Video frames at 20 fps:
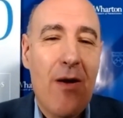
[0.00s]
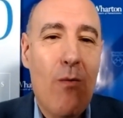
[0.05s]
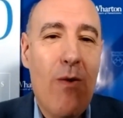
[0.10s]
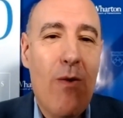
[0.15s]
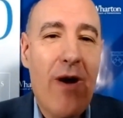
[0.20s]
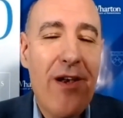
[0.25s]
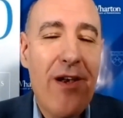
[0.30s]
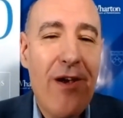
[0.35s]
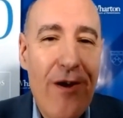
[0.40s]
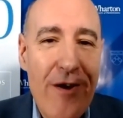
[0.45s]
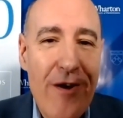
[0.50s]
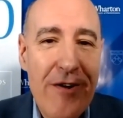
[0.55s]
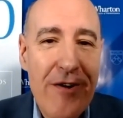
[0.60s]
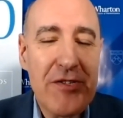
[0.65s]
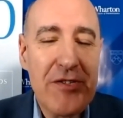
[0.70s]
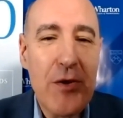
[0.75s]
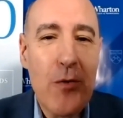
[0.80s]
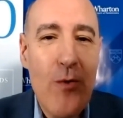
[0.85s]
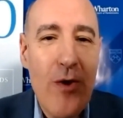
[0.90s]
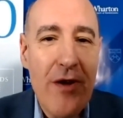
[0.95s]
one
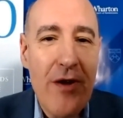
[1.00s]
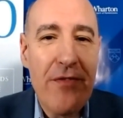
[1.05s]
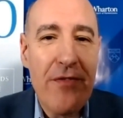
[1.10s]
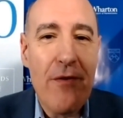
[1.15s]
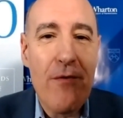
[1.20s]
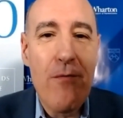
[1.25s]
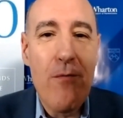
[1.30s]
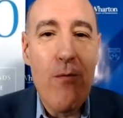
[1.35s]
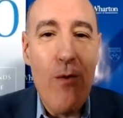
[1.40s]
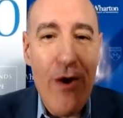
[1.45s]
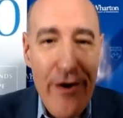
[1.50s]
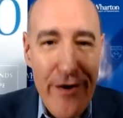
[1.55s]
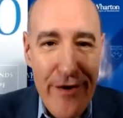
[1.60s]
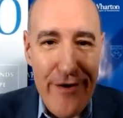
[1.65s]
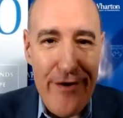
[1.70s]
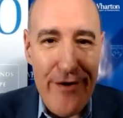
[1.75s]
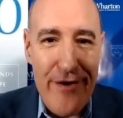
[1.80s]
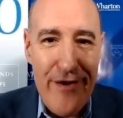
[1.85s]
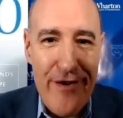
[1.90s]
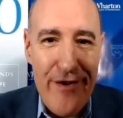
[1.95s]
learns the worth of
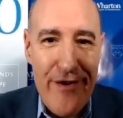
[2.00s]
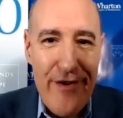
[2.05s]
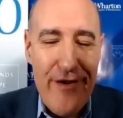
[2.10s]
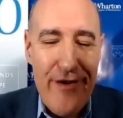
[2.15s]
water